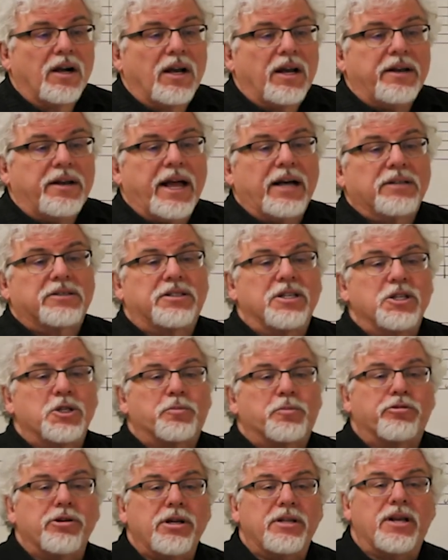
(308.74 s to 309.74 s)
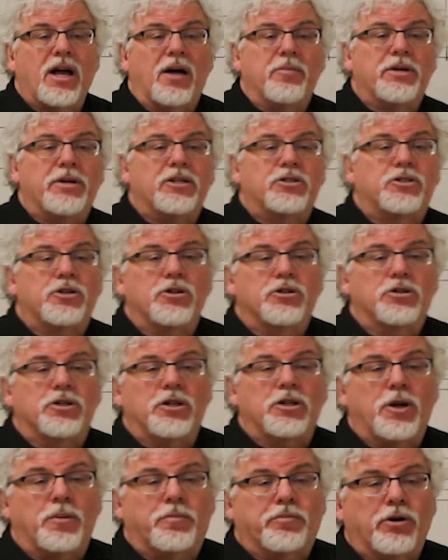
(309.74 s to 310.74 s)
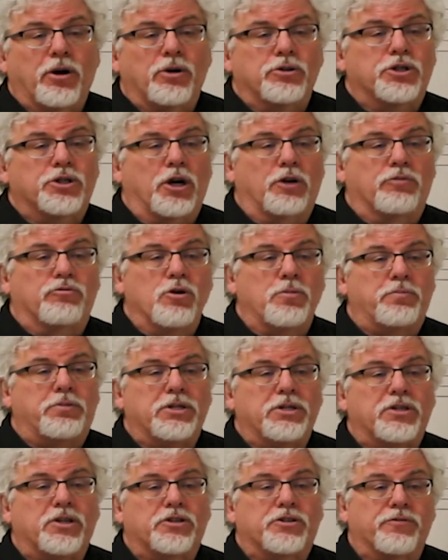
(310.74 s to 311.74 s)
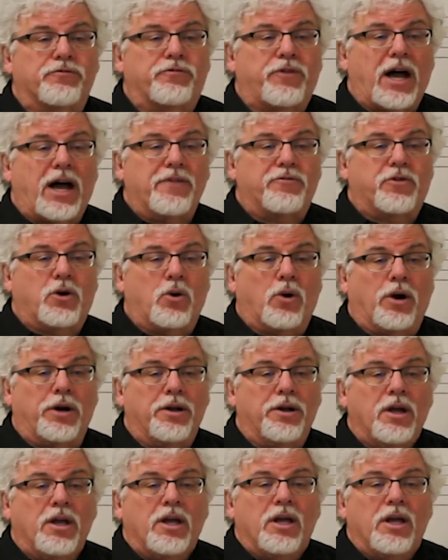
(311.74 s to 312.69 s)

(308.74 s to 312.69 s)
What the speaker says: Now, since predominants usually approach a root position 5 chord